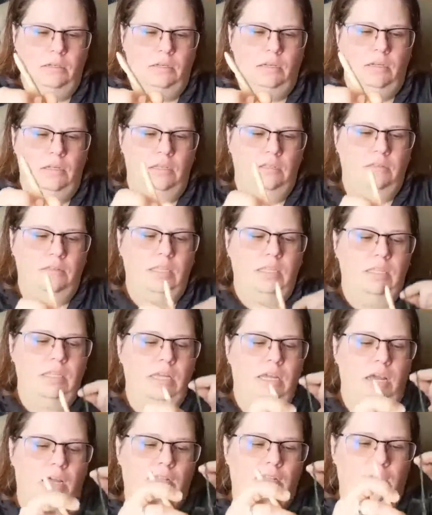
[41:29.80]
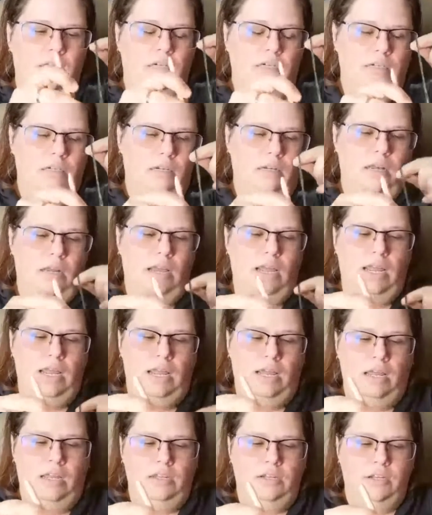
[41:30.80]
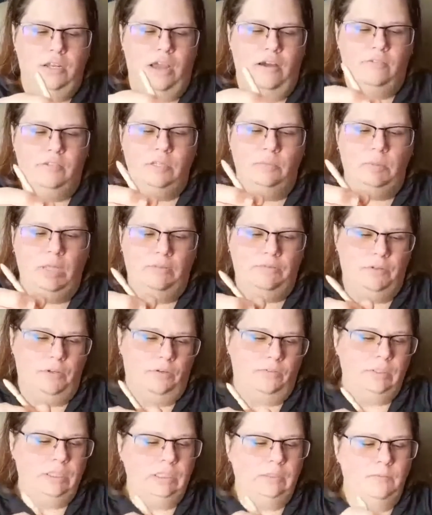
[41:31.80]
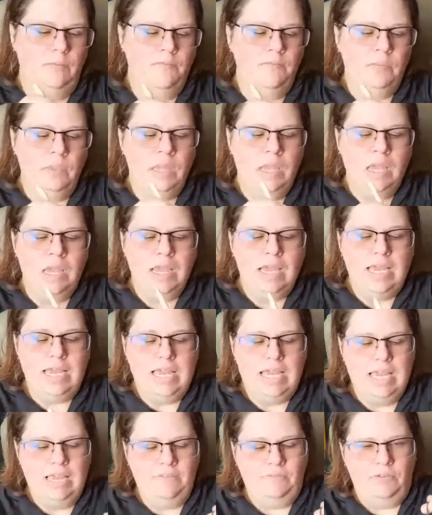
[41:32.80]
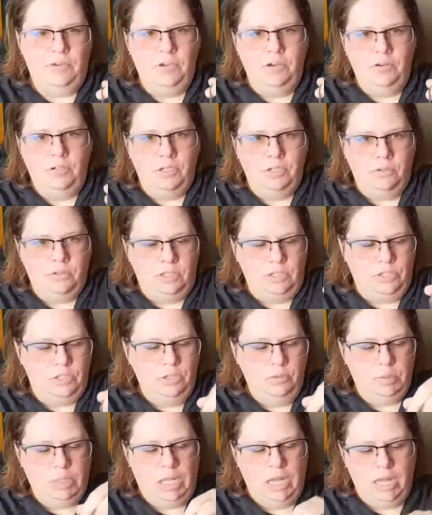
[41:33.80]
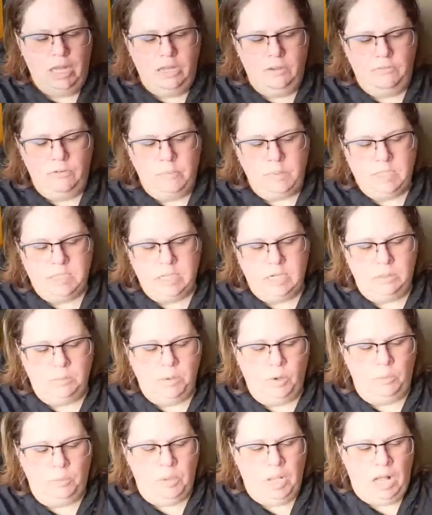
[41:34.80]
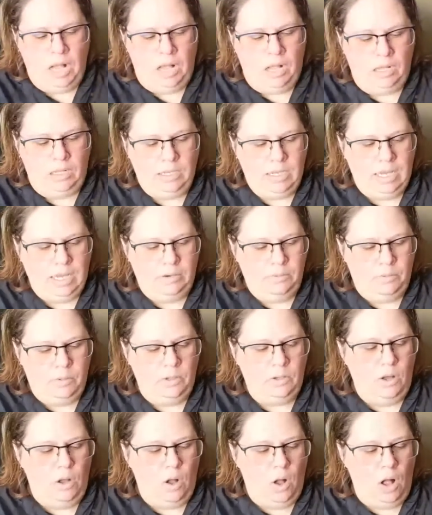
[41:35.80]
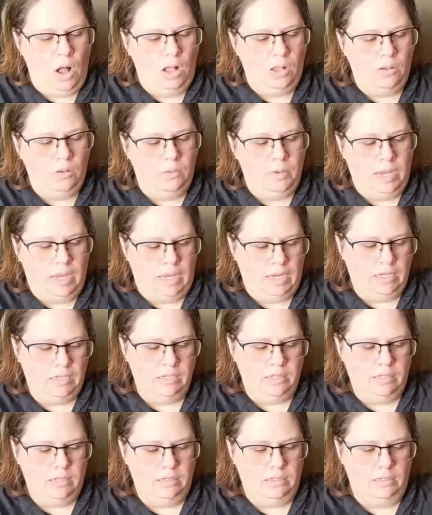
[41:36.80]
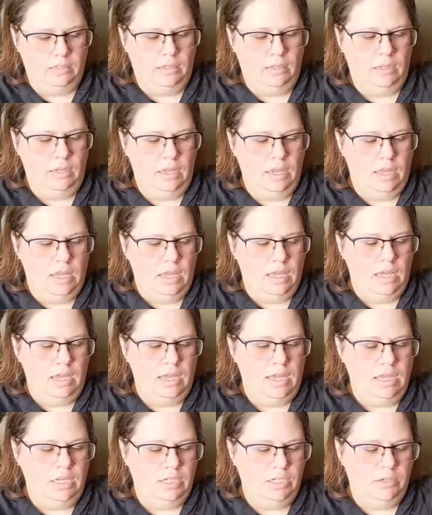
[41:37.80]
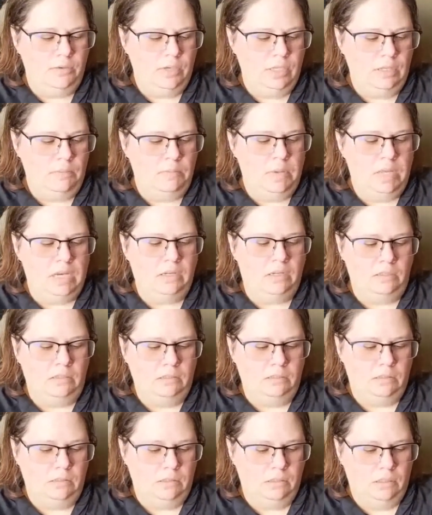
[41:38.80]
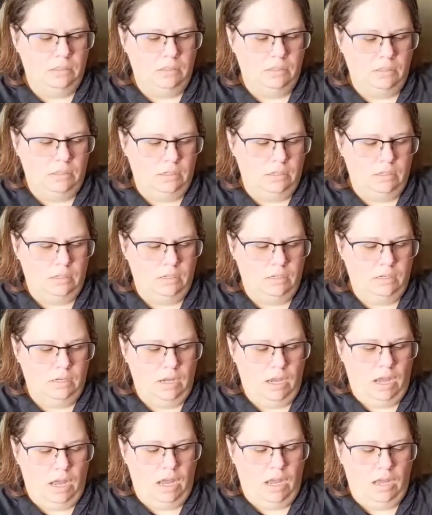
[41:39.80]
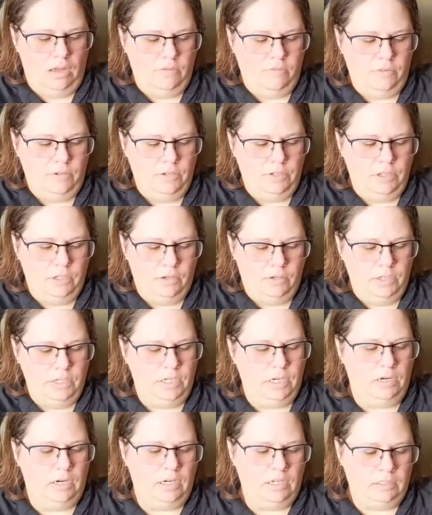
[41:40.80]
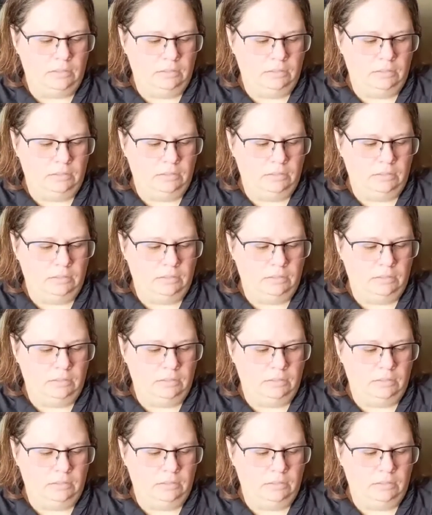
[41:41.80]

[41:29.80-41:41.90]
than the other, and you have some left over. If you do a 2-ply from a center pull ball, it will always end you in the middle of your yarn,